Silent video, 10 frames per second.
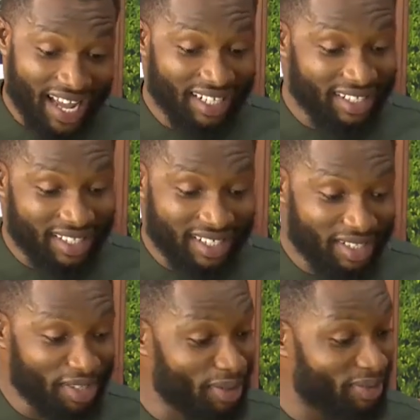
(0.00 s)
It's
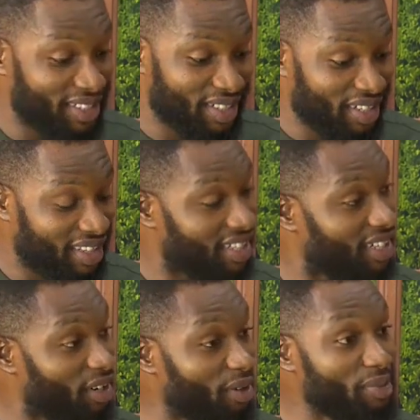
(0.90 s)
not a thing a
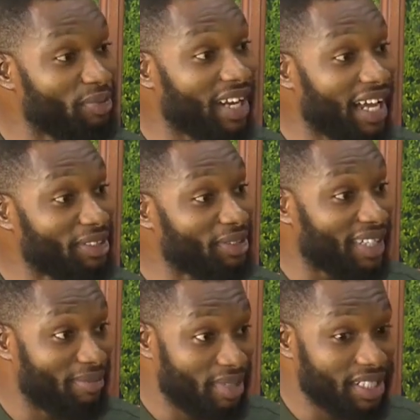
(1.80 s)
lot of people like to
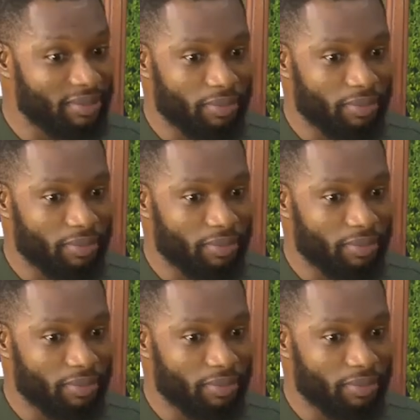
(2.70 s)
admit,